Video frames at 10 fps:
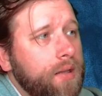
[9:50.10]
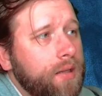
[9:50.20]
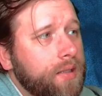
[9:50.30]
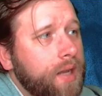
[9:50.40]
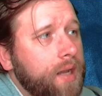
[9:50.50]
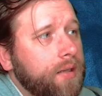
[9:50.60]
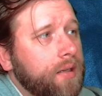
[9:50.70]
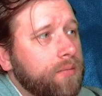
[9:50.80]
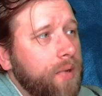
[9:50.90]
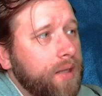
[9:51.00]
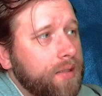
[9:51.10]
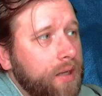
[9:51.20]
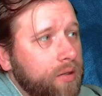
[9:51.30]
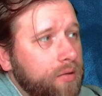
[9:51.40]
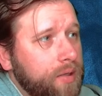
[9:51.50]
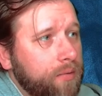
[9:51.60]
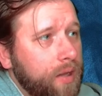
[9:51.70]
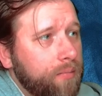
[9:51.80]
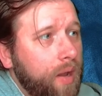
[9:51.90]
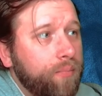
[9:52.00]
This conduct might tell you
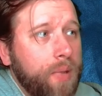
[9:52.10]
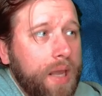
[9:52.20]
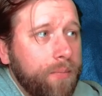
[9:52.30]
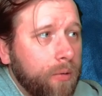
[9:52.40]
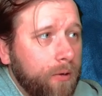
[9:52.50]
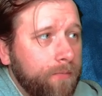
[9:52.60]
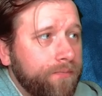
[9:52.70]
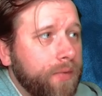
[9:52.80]
something about people.